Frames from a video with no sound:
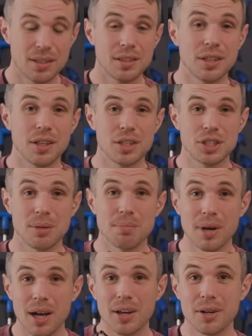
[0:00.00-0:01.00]
to the
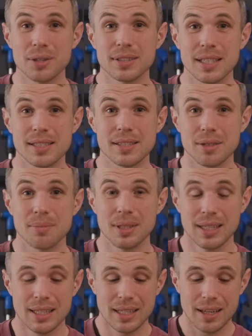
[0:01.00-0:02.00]
Shimano system,
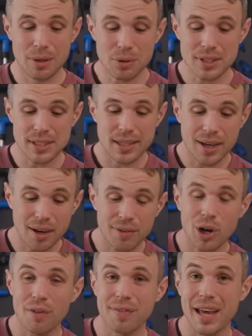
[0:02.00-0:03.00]
and they wanted to cover off